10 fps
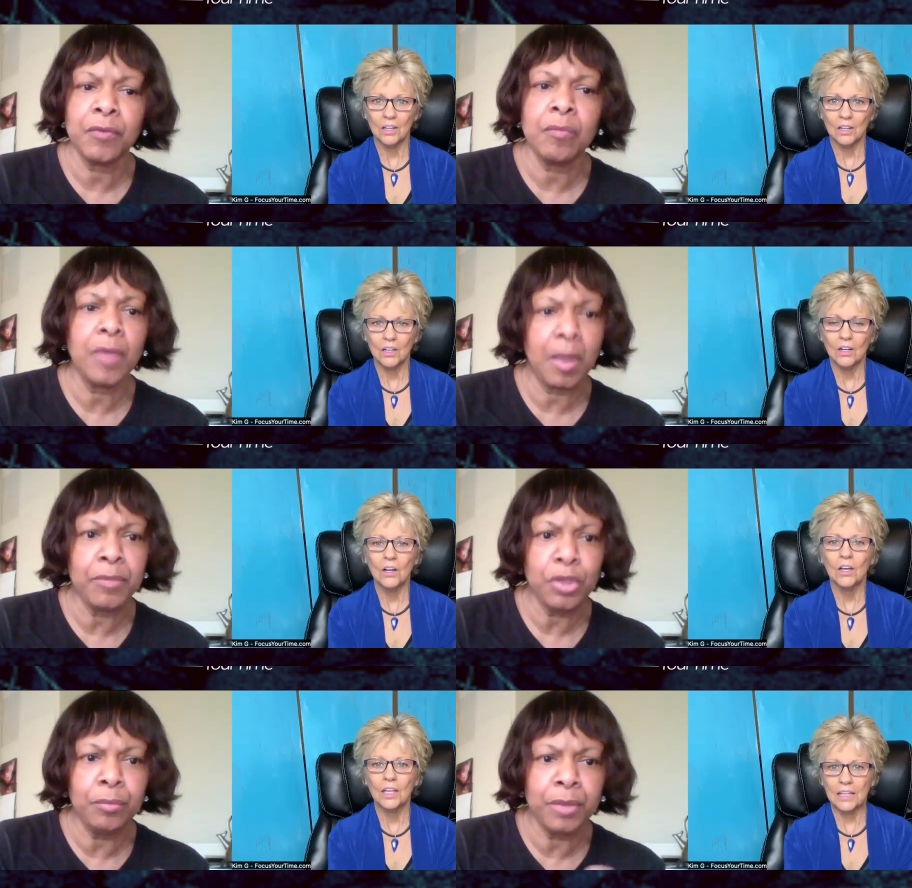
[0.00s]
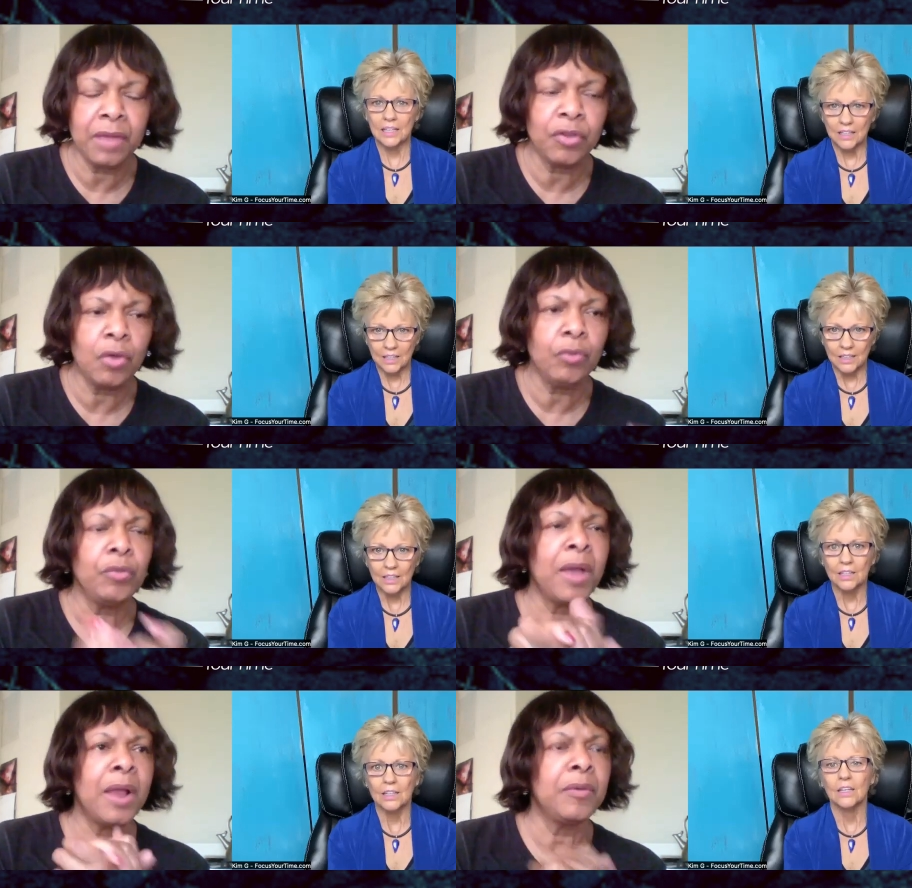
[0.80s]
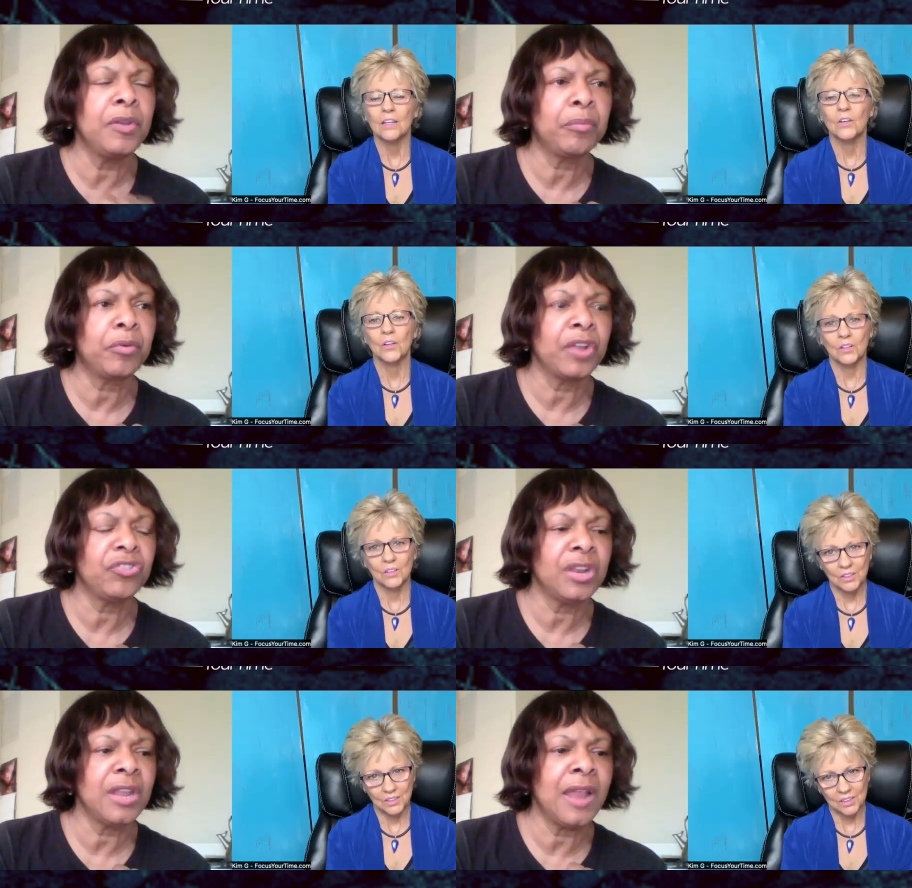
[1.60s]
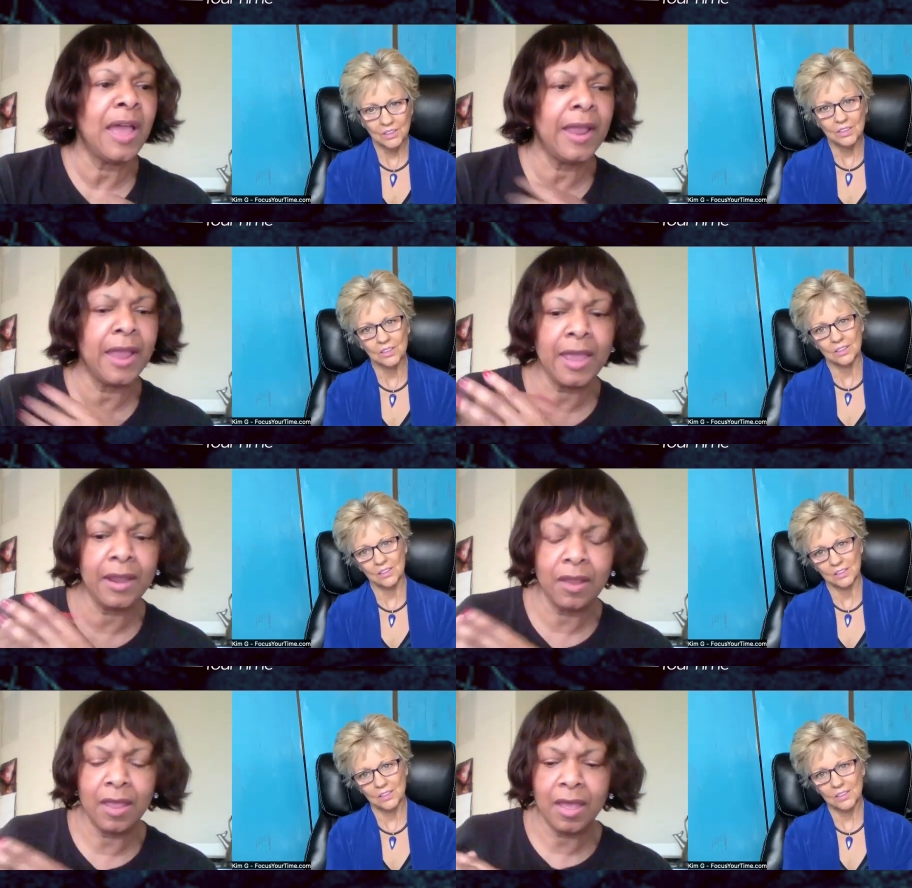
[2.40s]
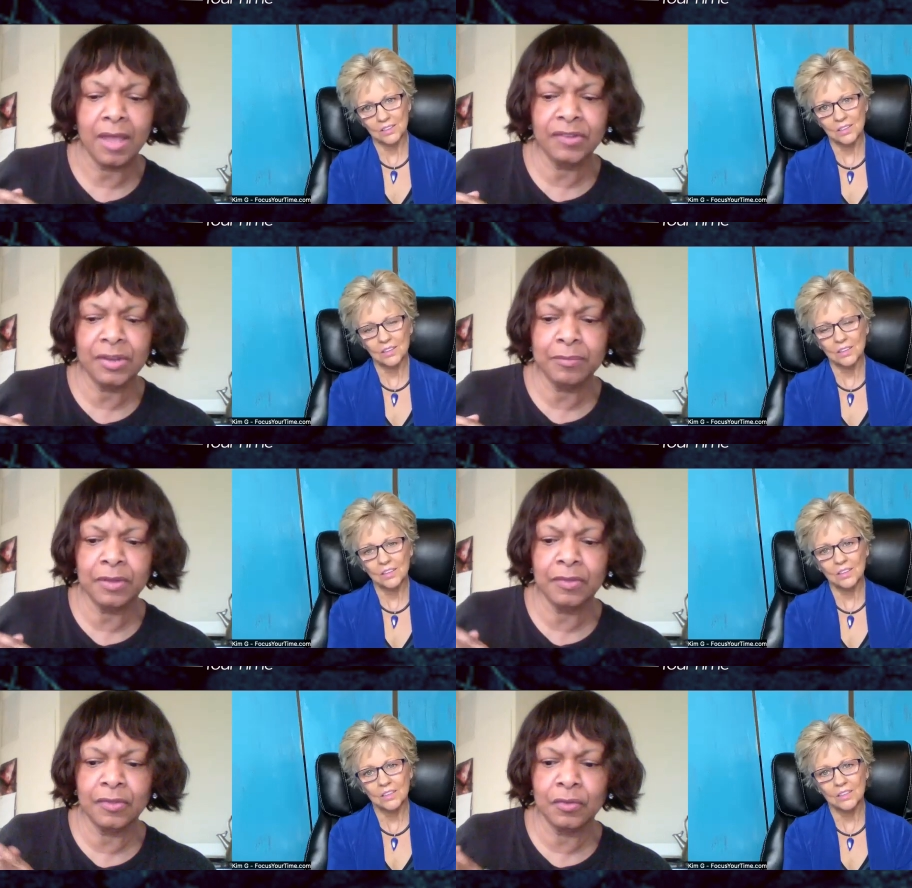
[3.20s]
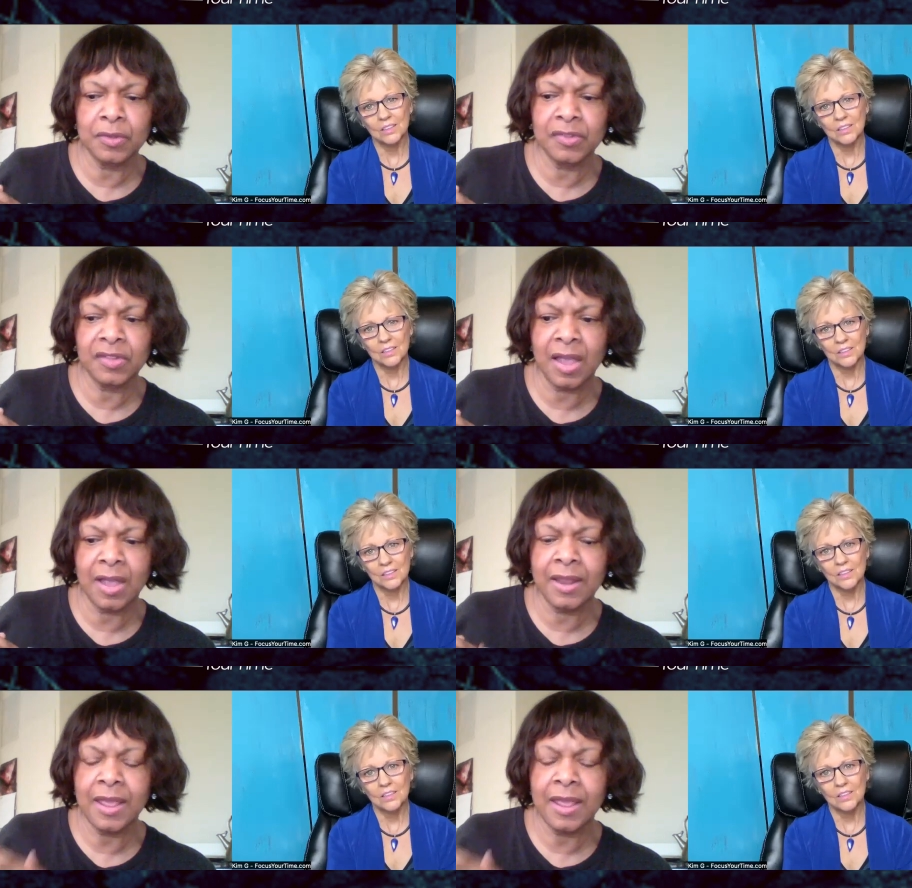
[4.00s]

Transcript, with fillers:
Speaker 1: I'm human. I'd go through my depression and I had attempted suicide,